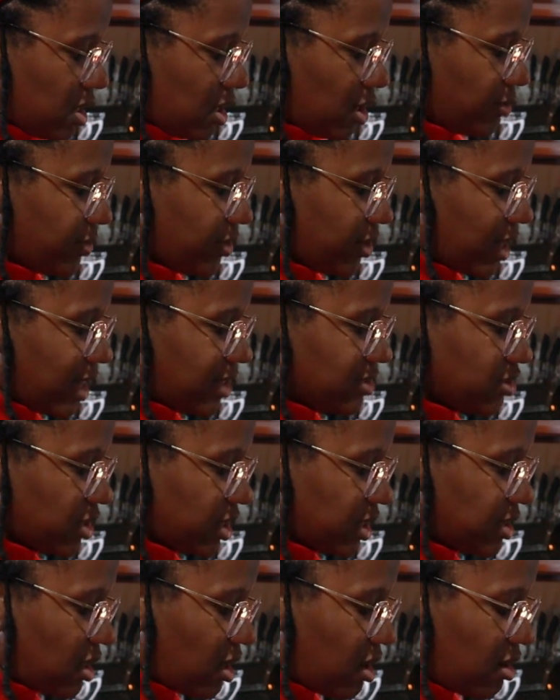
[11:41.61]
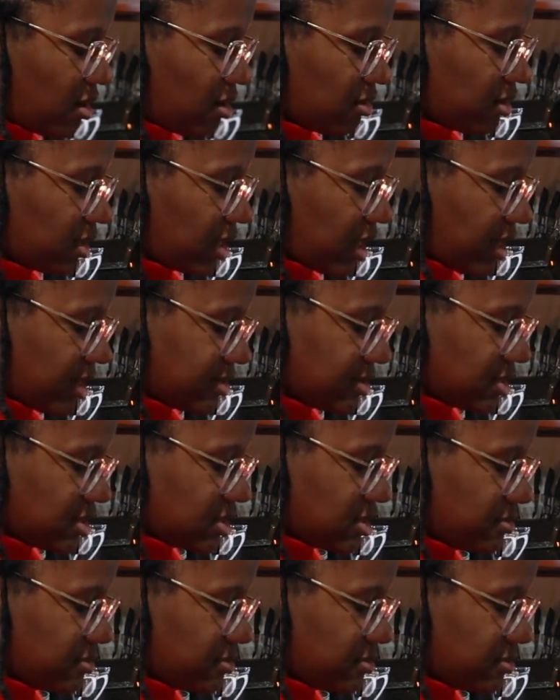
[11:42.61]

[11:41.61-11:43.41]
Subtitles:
Hope you guys are in the holiday